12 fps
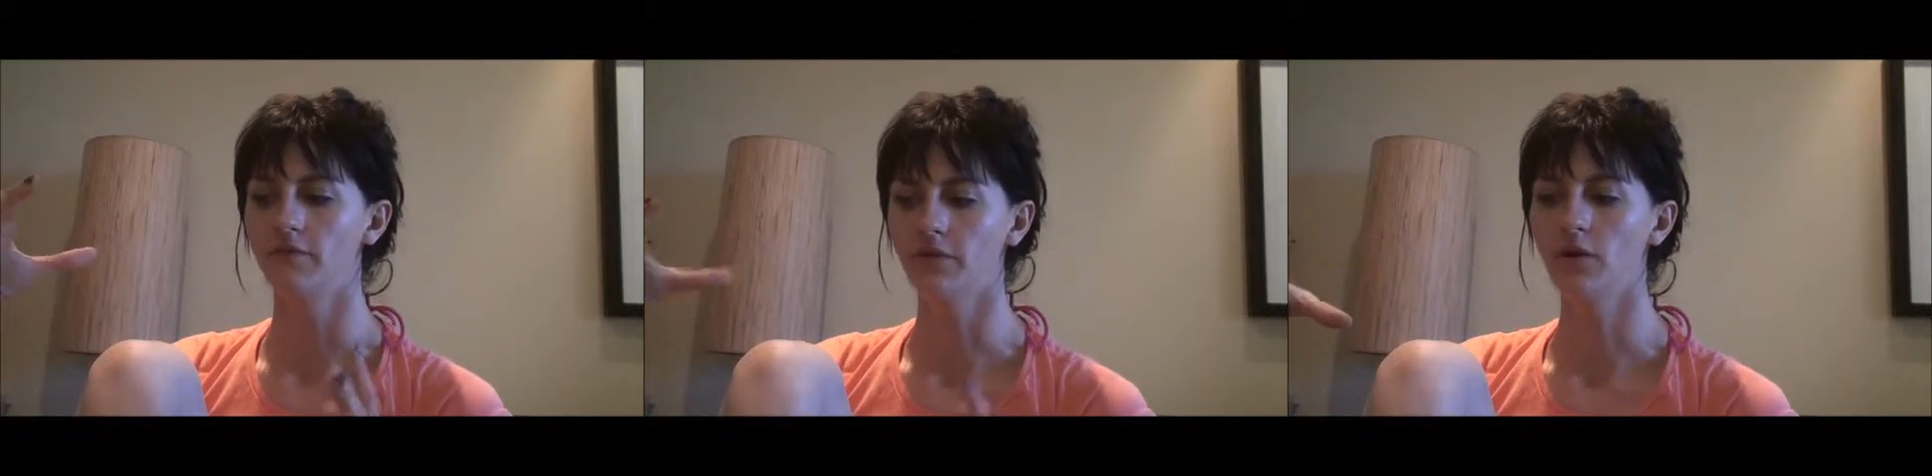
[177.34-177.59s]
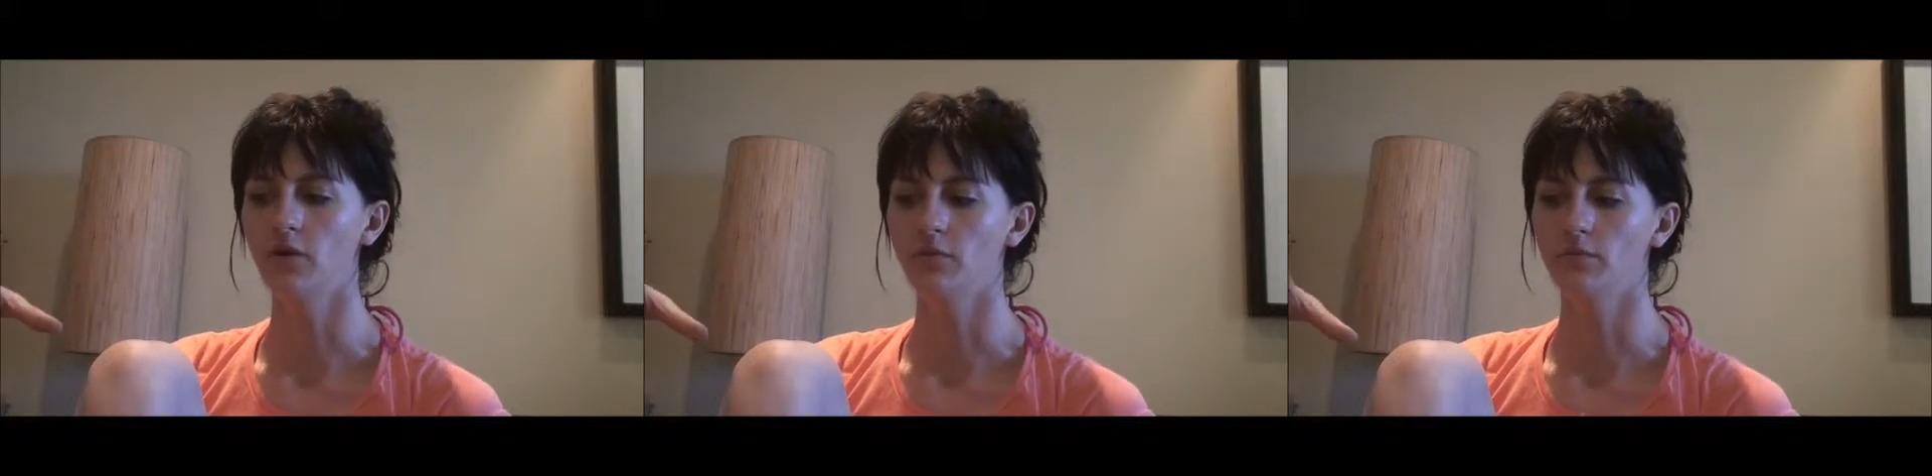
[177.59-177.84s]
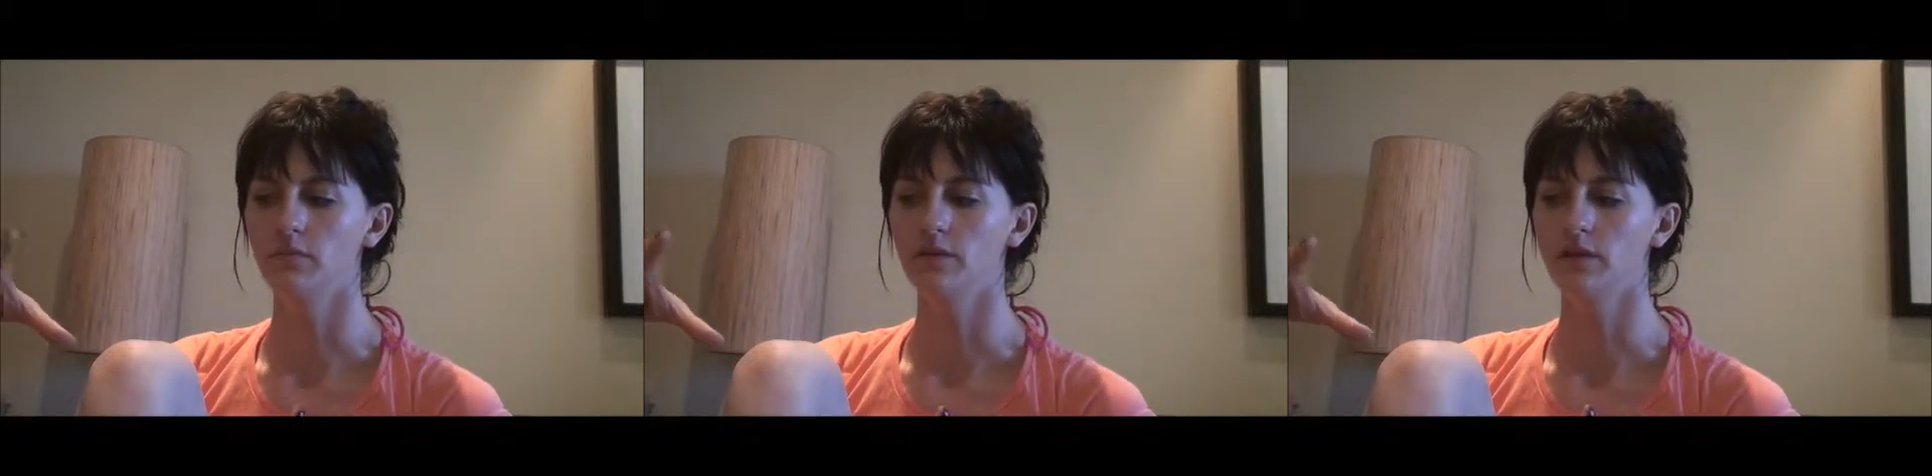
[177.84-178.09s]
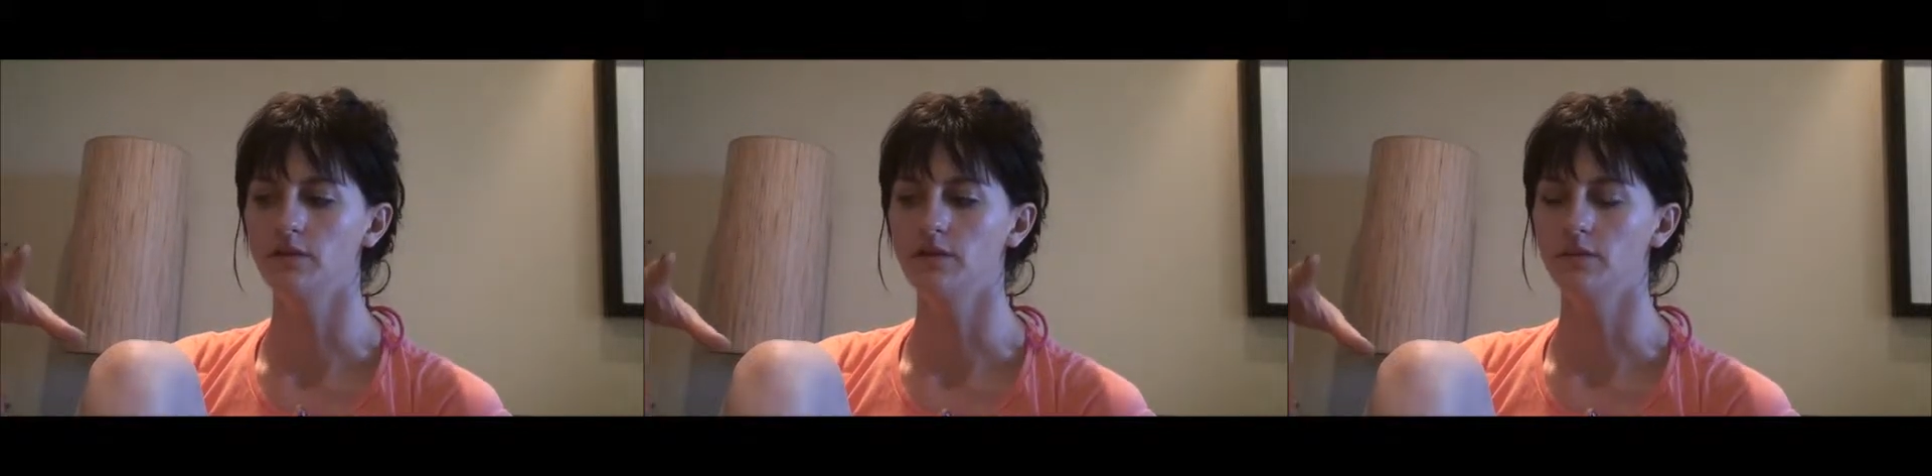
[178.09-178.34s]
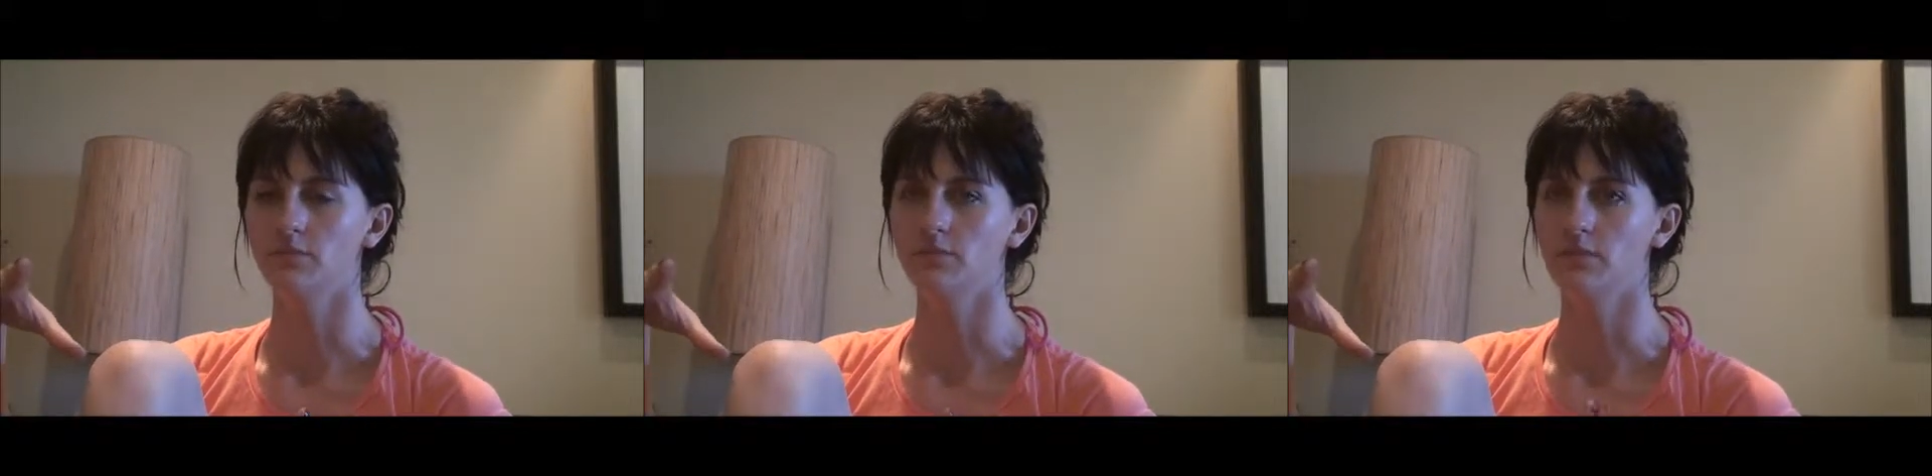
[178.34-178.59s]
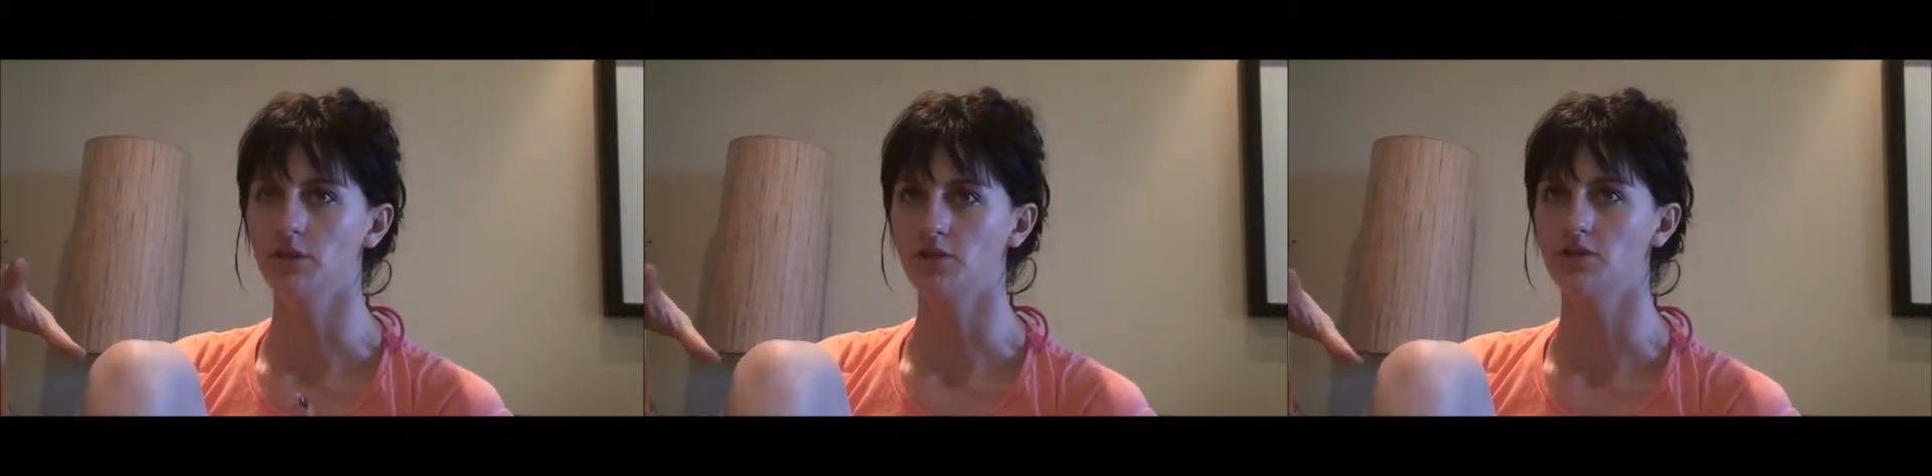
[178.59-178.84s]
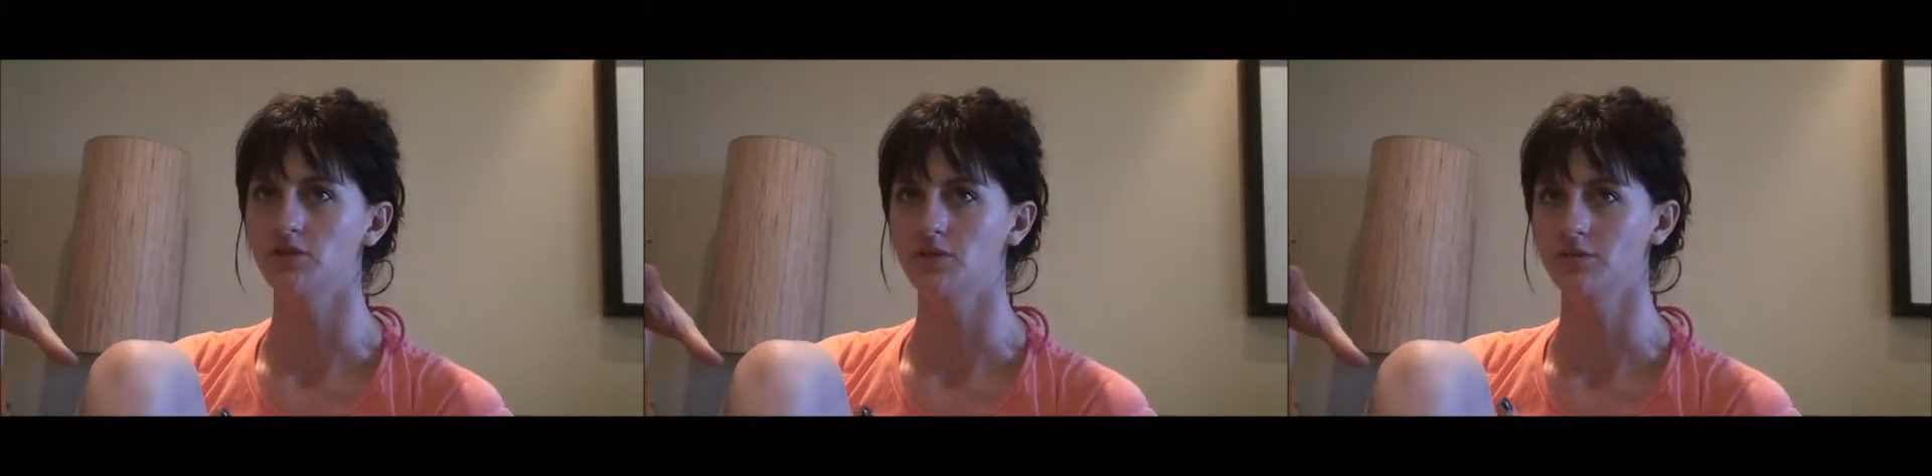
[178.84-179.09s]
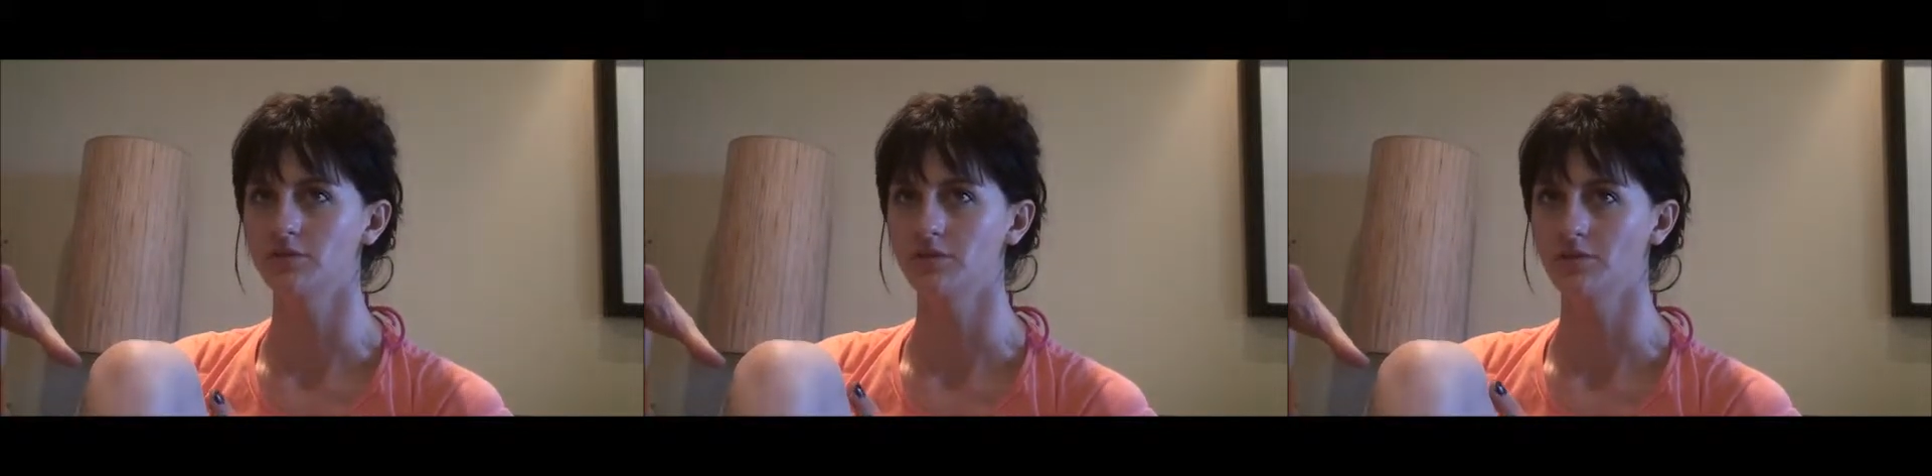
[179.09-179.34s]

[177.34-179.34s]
film is a much